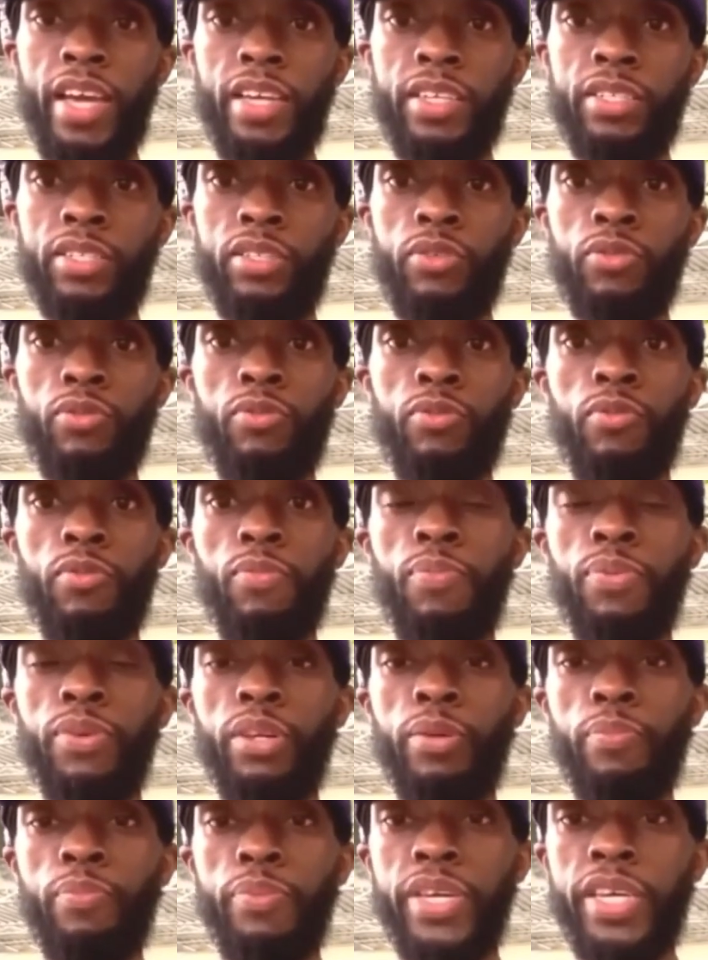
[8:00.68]
to put
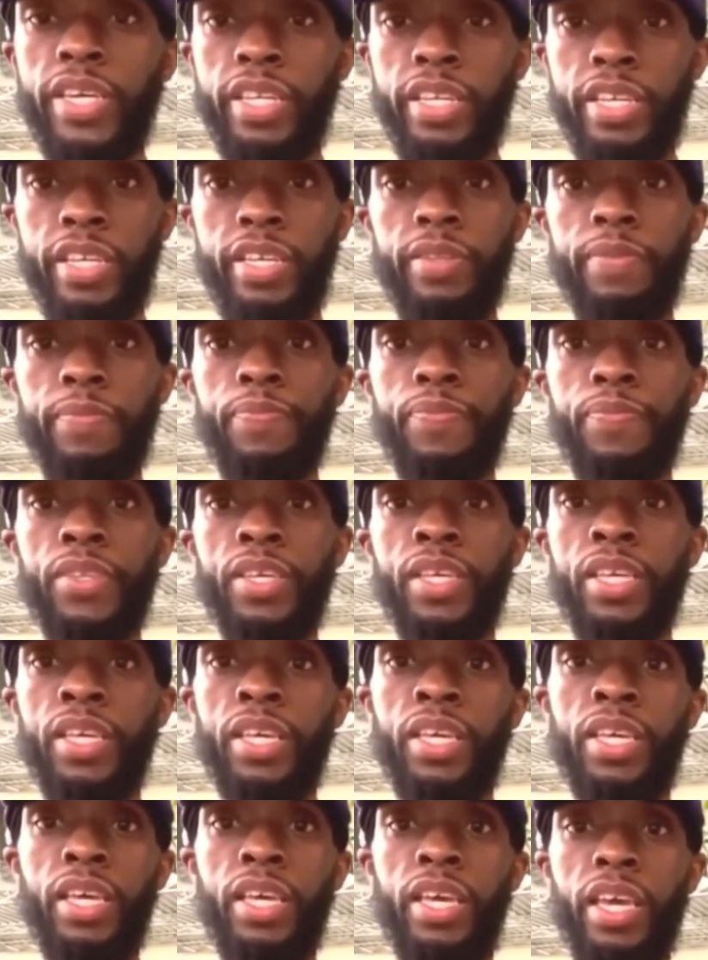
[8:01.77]
a bid in
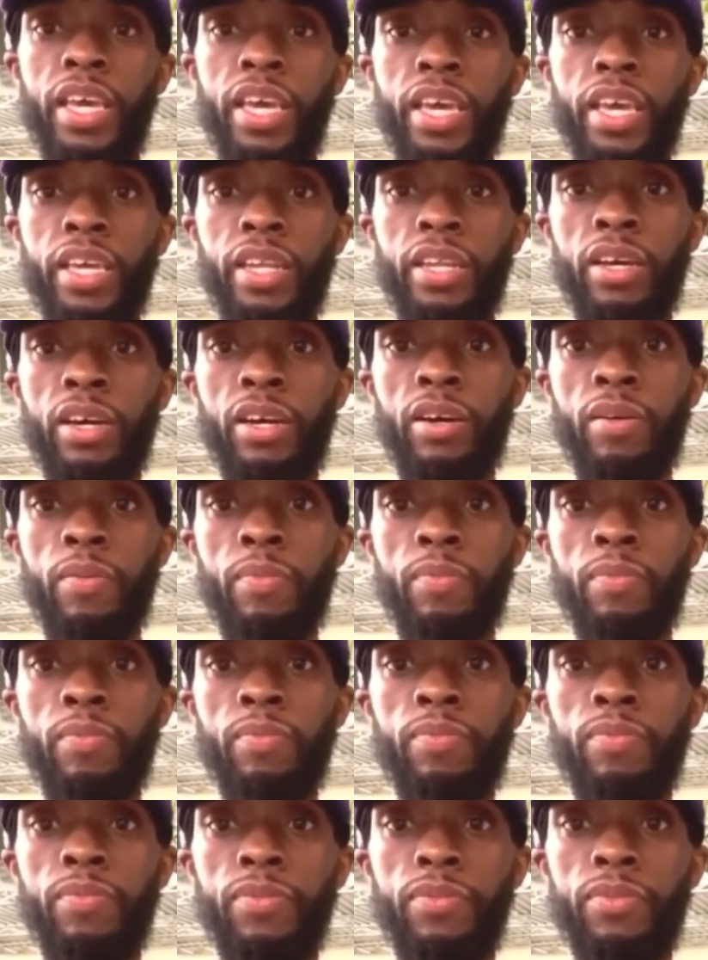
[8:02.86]
and,
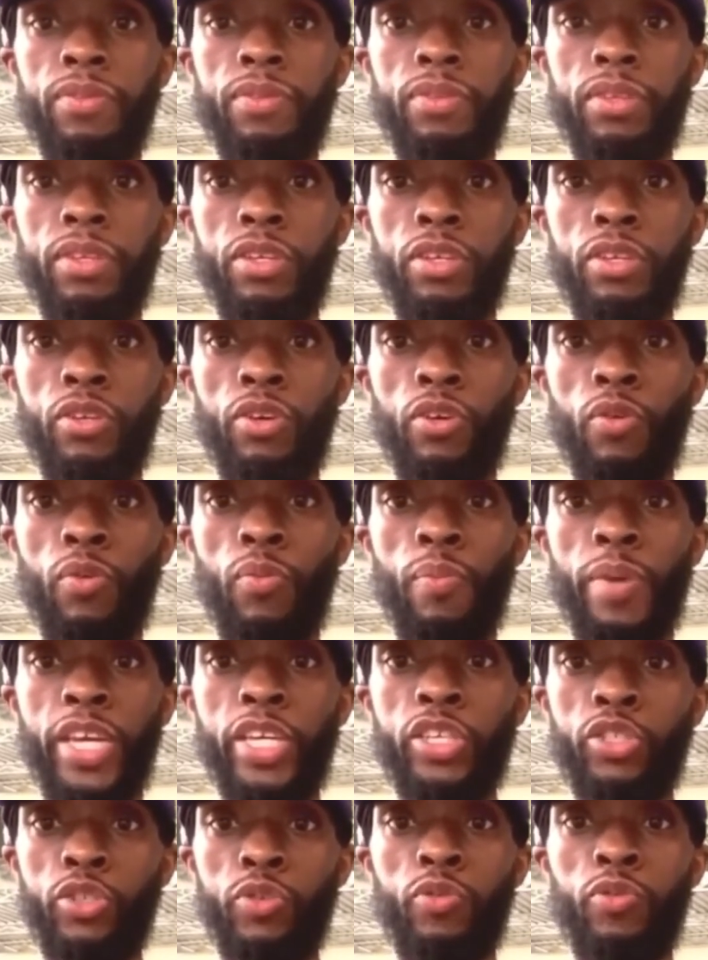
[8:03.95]
you know, make
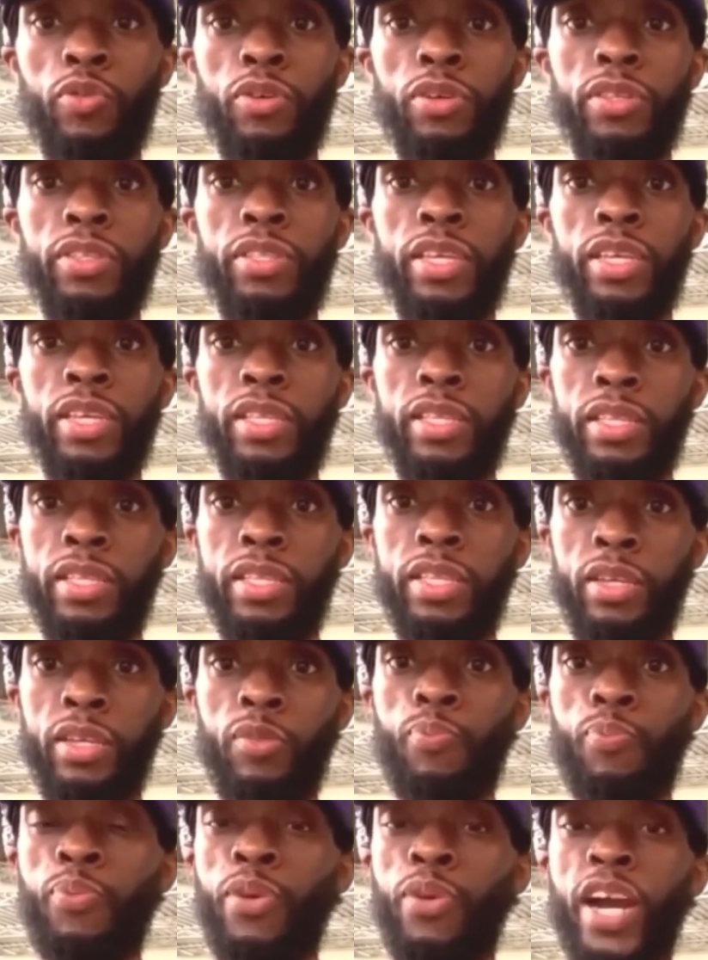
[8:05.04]
sure that the
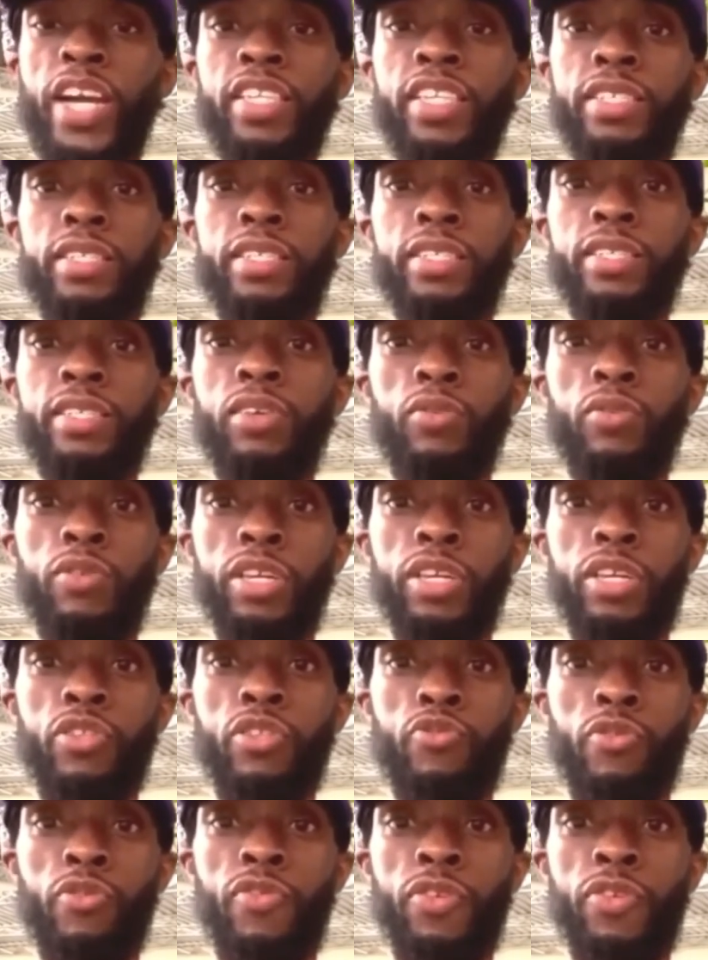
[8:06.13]
prices don't get
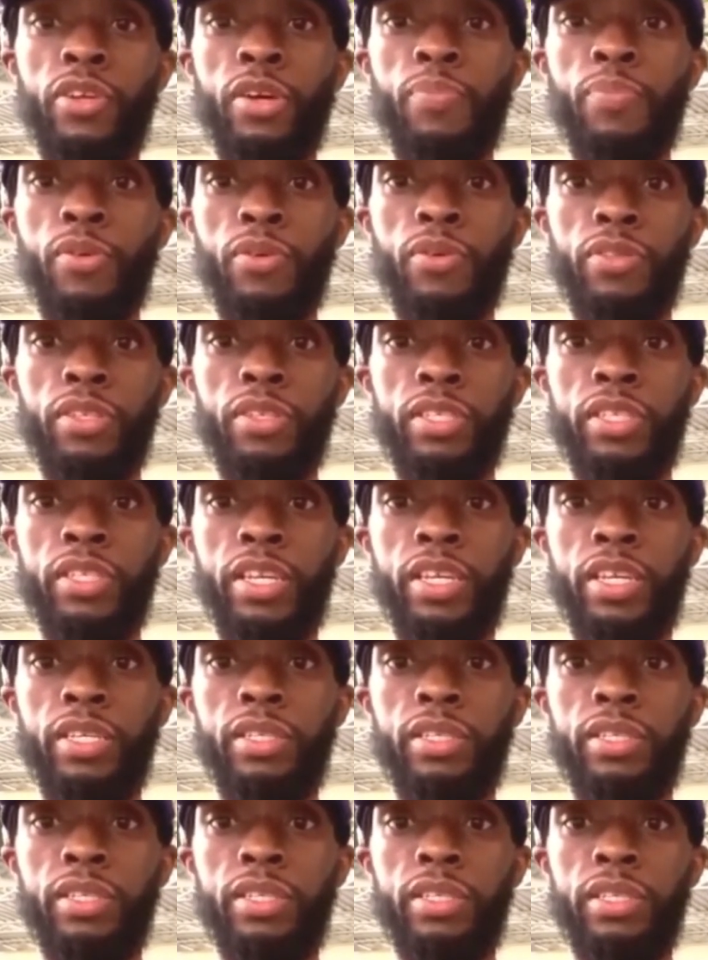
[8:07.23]
driven up on the
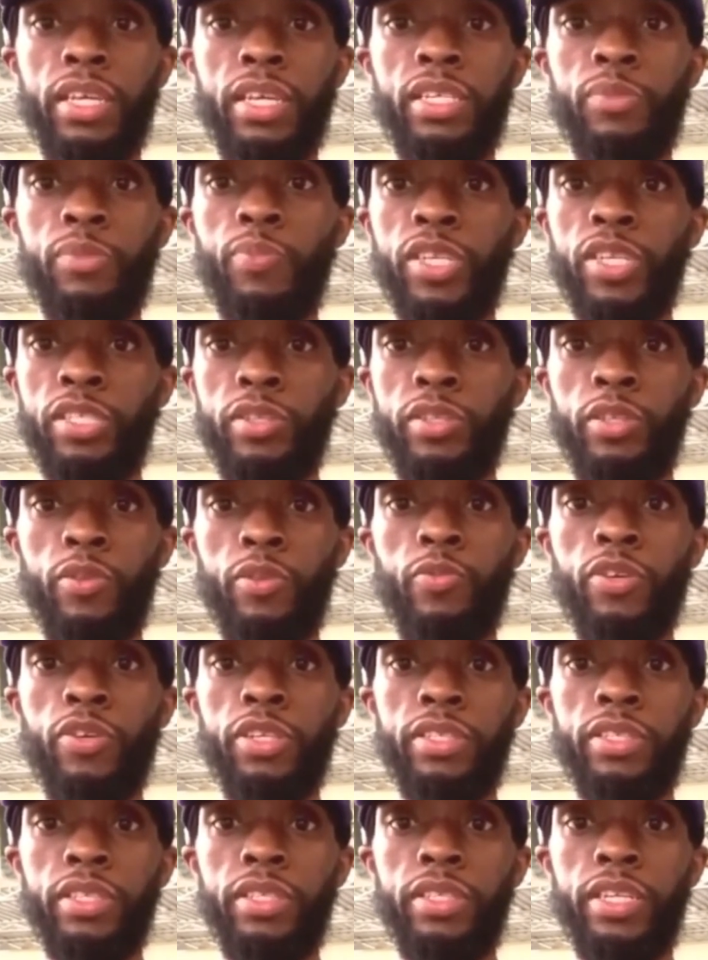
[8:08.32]
states, especially the
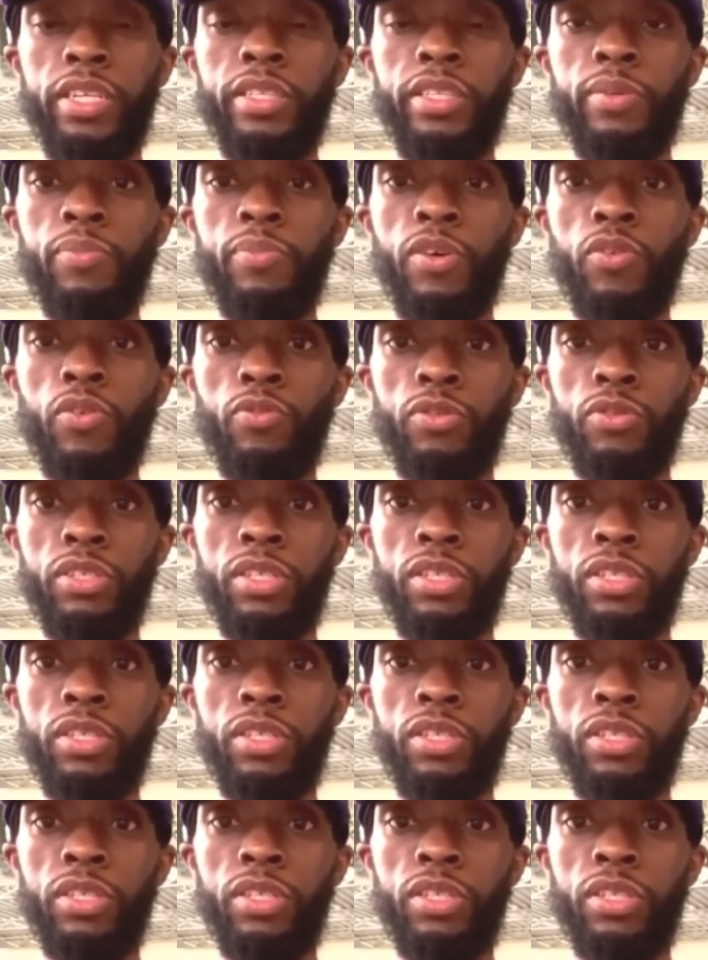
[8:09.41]
ones that need it the most.